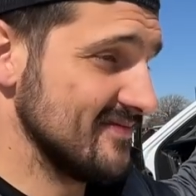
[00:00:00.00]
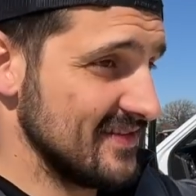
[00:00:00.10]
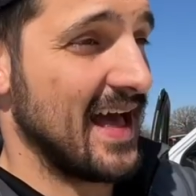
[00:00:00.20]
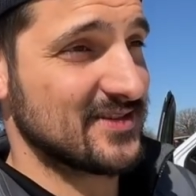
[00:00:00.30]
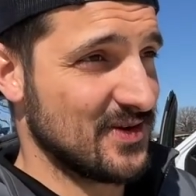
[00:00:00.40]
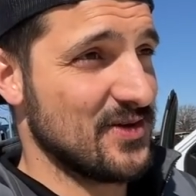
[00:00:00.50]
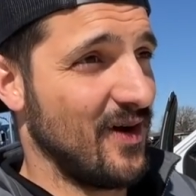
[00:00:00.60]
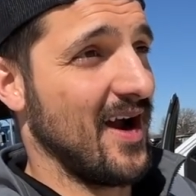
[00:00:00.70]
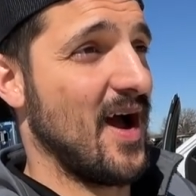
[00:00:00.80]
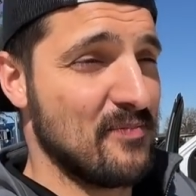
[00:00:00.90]
that's what you
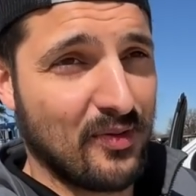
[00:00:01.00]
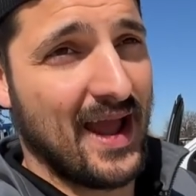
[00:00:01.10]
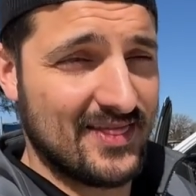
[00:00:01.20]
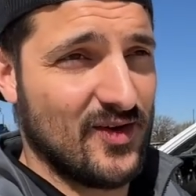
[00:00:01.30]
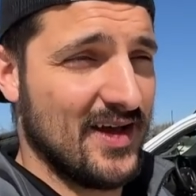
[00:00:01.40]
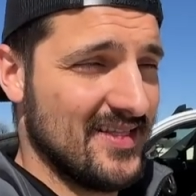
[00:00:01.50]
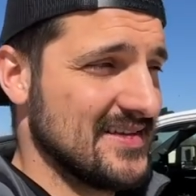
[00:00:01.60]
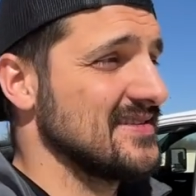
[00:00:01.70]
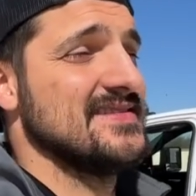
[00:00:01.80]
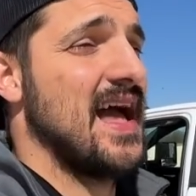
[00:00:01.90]
are, a brand
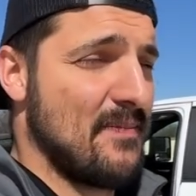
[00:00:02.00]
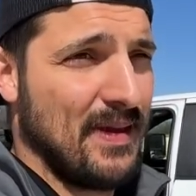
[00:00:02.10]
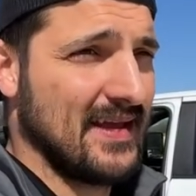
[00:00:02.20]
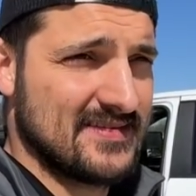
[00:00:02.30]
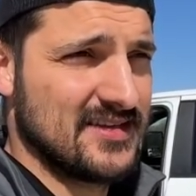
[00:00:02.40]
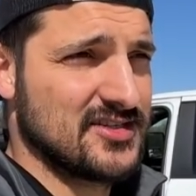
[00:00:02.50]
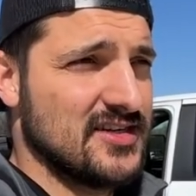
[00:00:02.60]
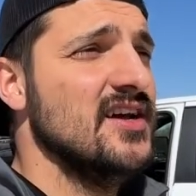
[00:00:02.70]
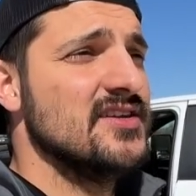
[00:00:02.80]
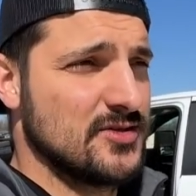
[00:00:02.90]
loyalist not paying attention
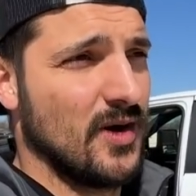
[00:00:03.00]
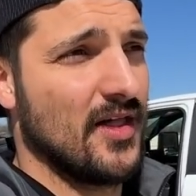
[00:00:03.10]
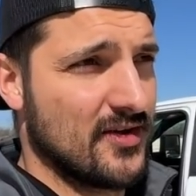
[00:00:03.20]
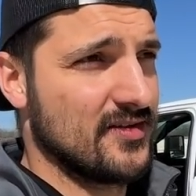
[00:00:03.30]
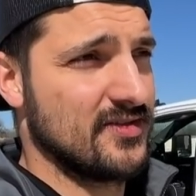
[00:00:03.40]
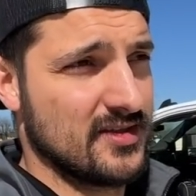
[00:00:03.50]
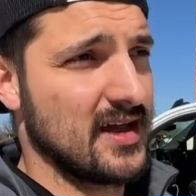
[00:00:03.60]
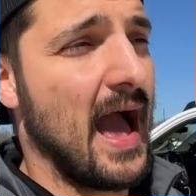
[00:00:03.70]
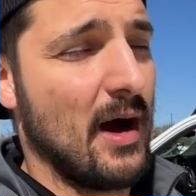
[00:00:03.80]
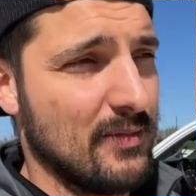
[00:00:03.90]
to other to the,
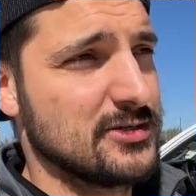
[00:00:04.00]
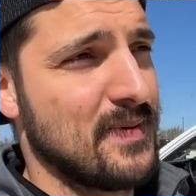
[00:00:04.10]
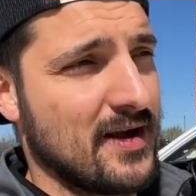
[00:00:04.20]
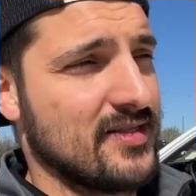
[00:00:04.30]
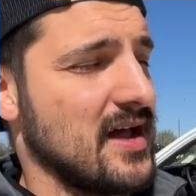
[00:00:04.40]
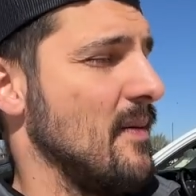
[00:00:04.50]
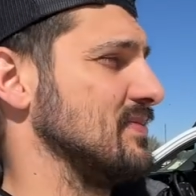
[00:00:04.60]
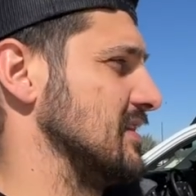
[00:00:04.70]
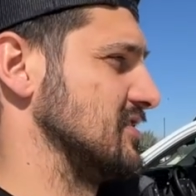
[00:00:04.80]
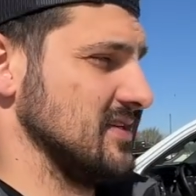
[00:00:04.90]
how much better the
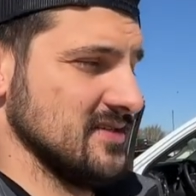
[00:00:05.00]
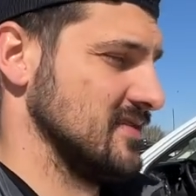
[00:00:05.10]
competition is.